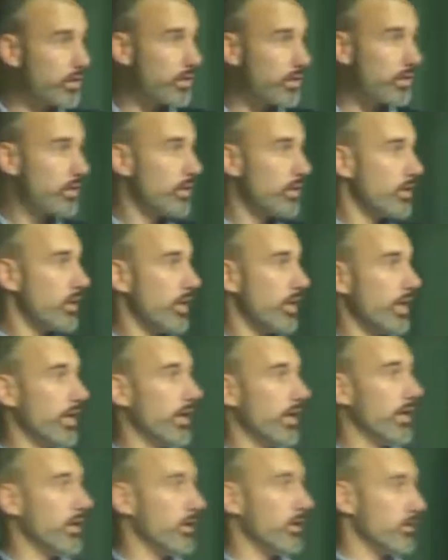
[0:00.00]
is line
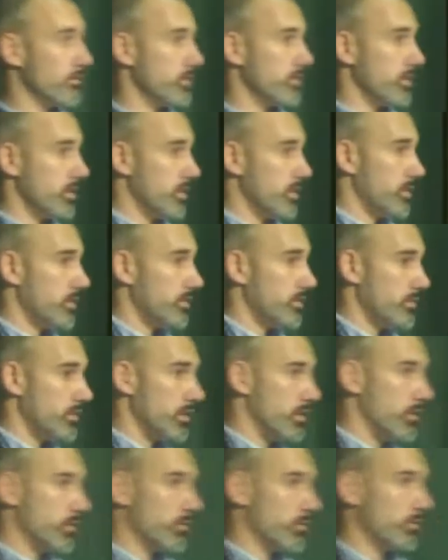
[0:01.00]
powered,
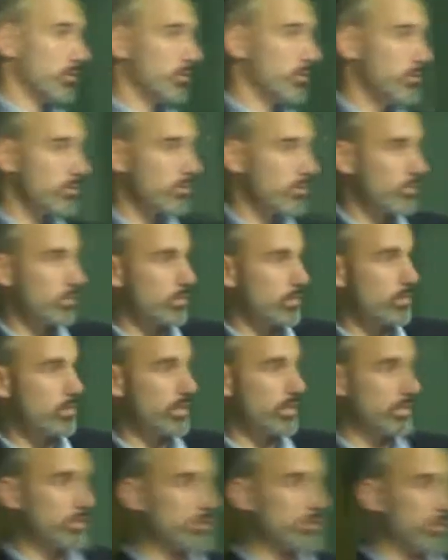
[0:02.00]
and you know,